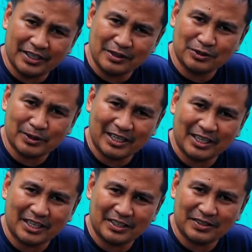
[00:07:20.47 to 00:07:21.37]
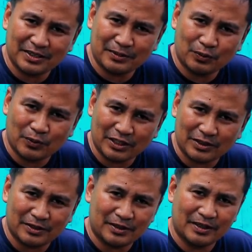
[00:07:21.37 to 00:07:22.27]
are now draining the
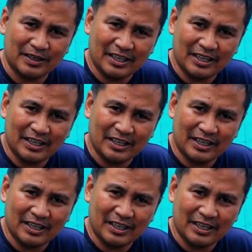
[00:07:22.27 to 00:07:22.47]
water,